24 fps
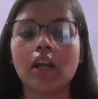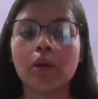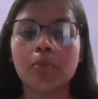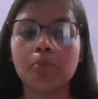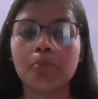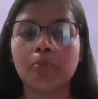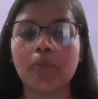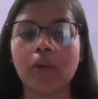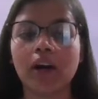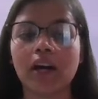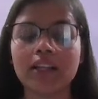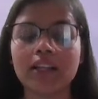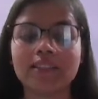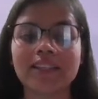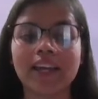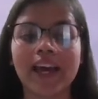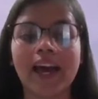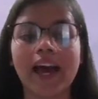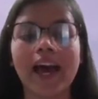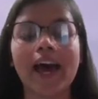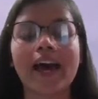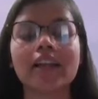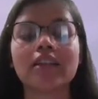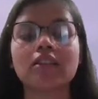impulse
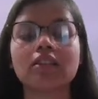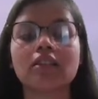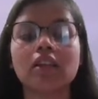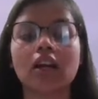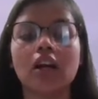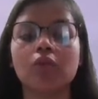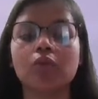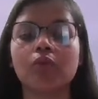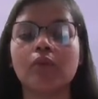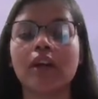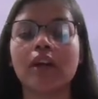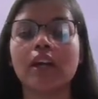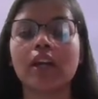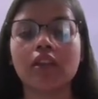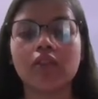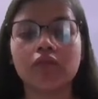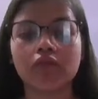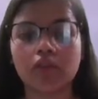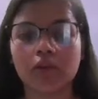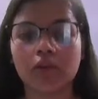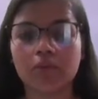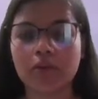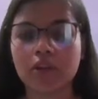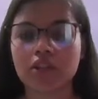and convey
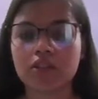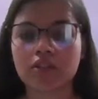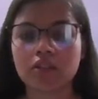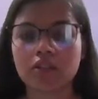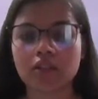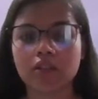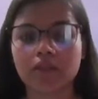information.